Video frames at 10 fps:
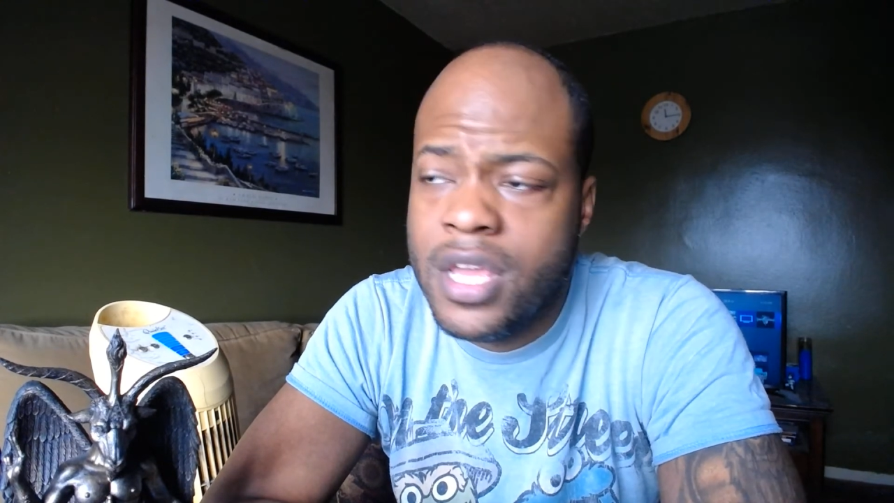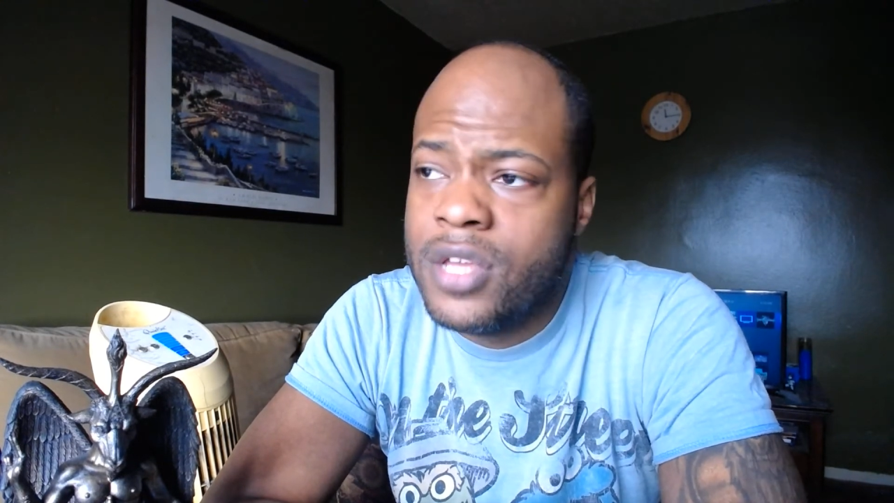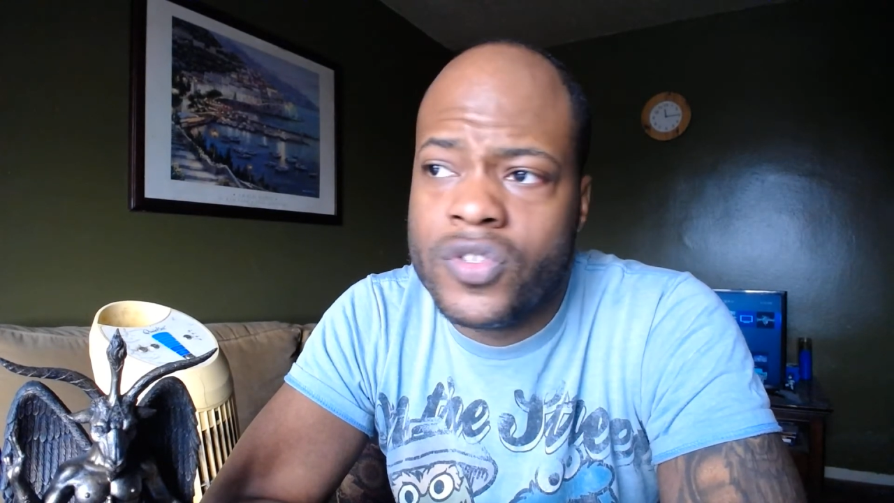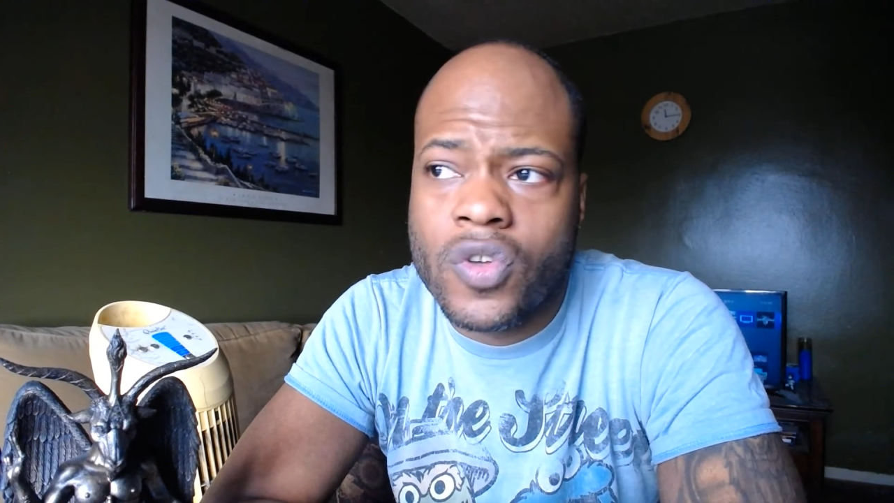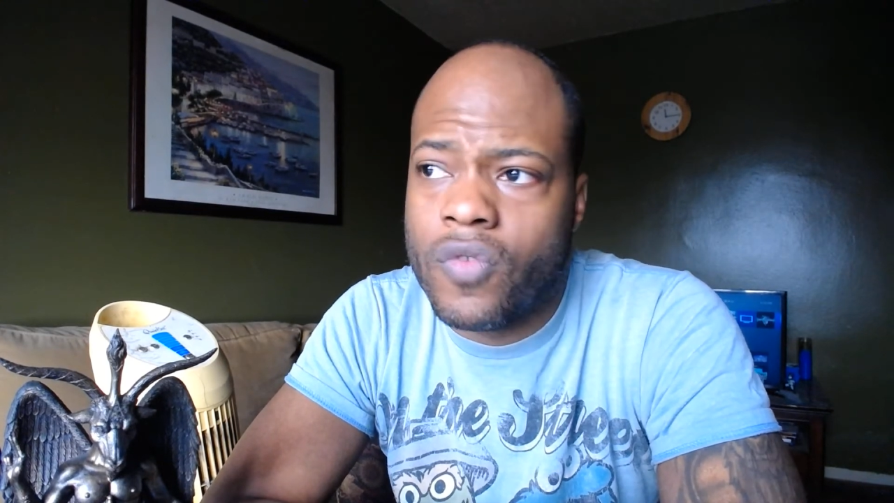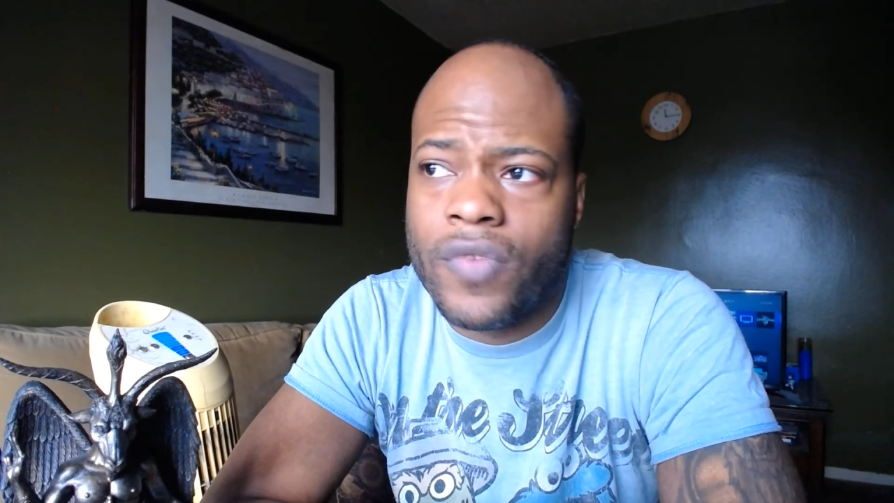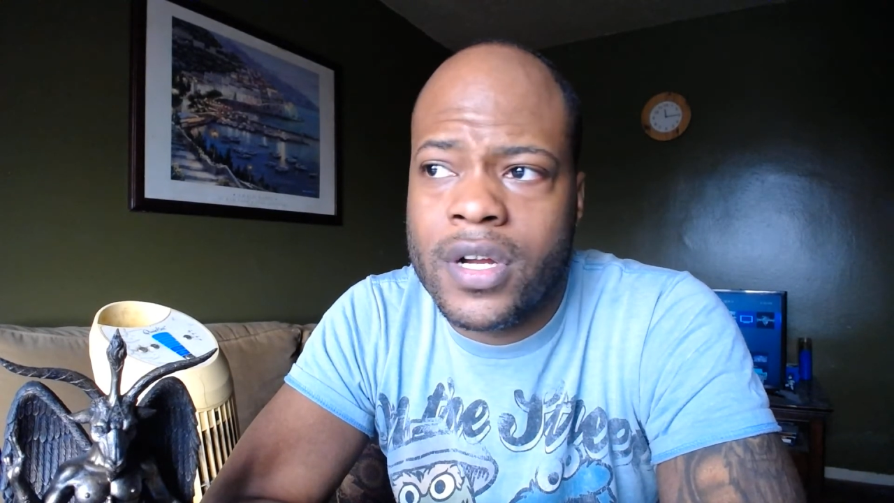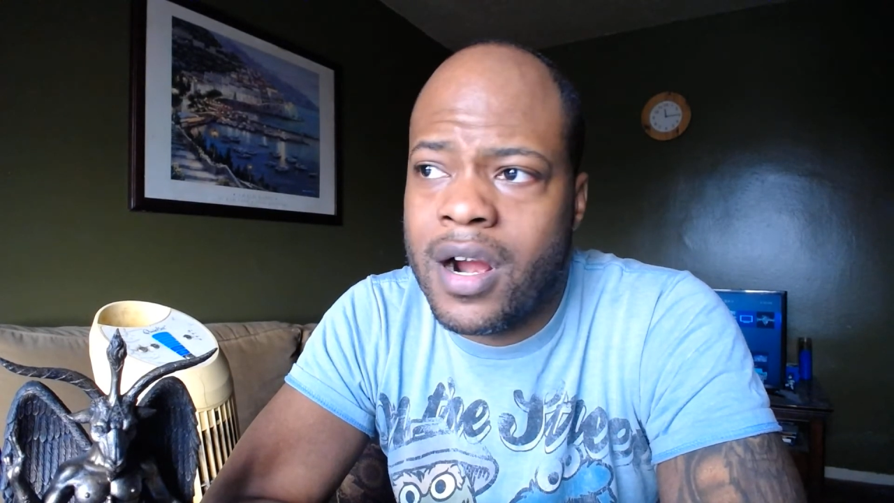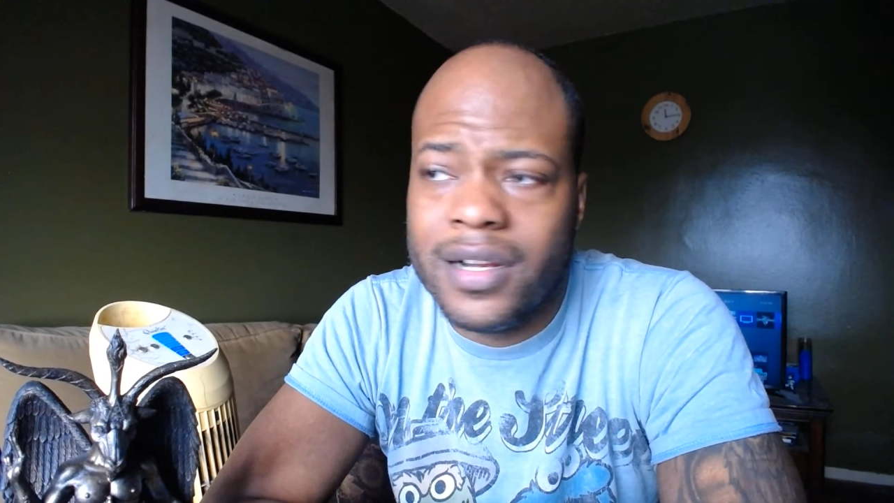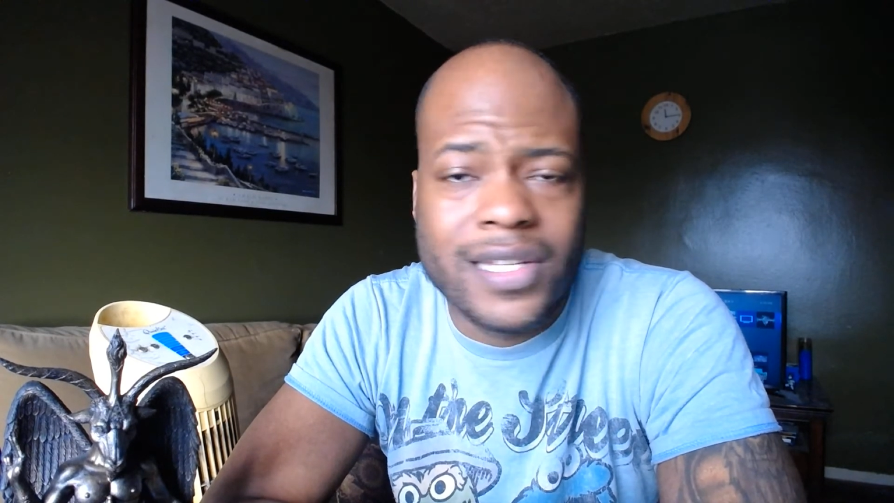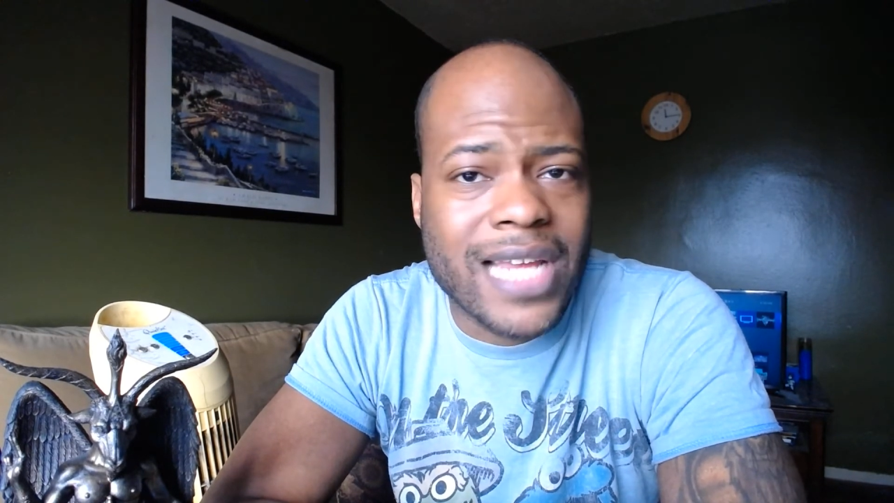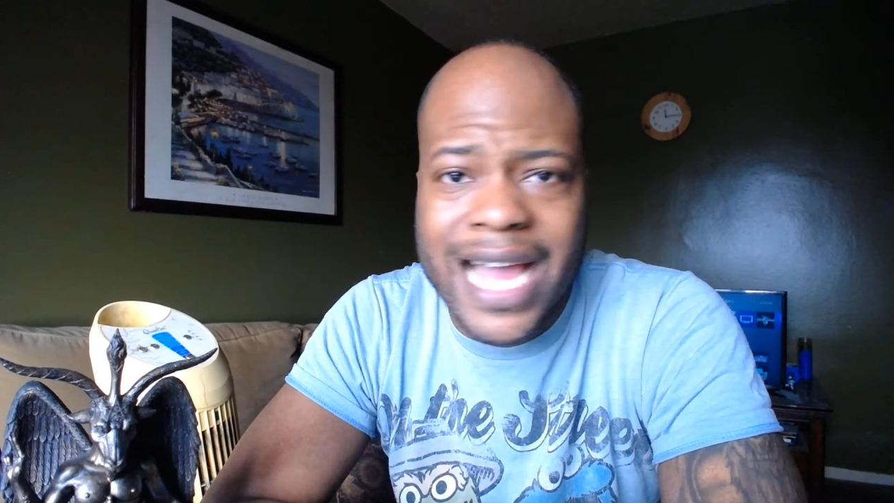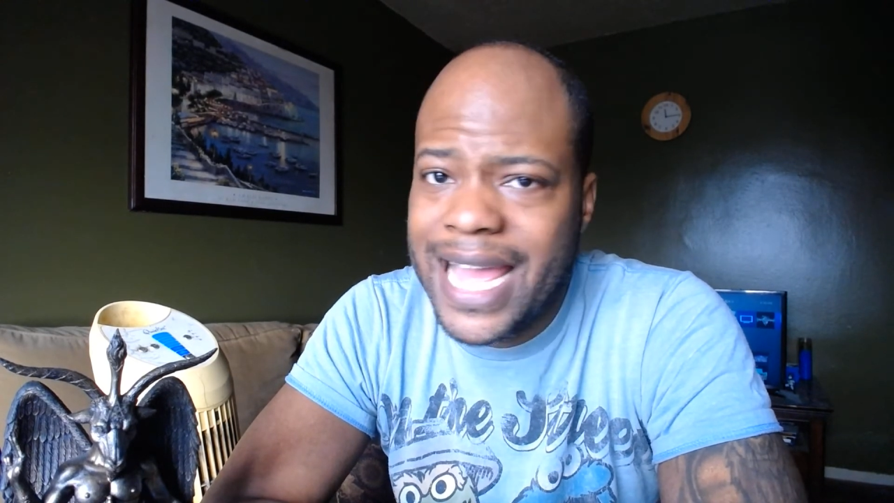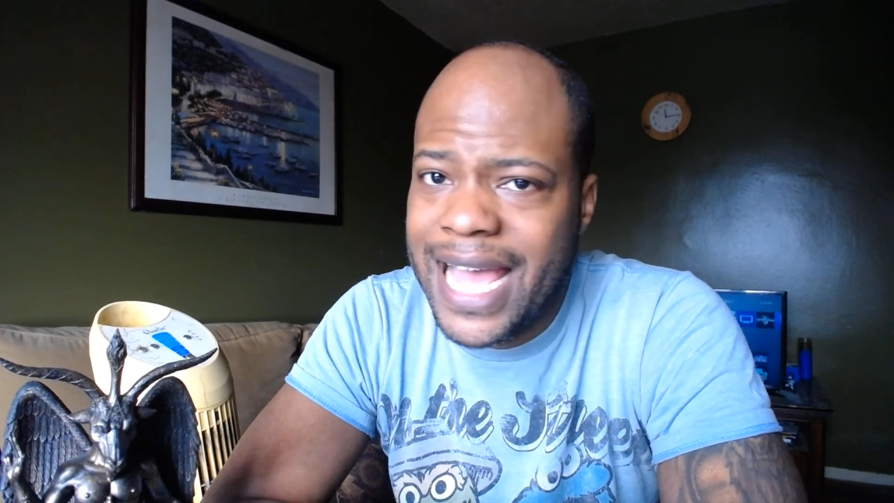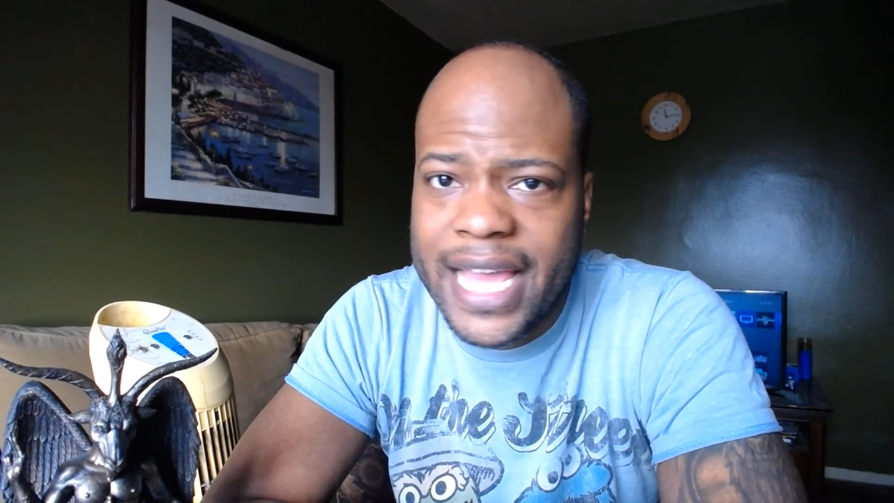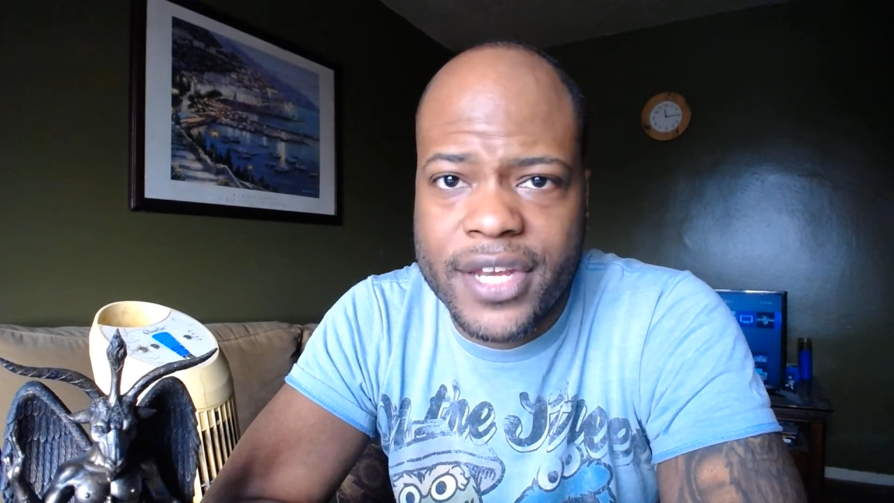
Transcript: So regardless, I had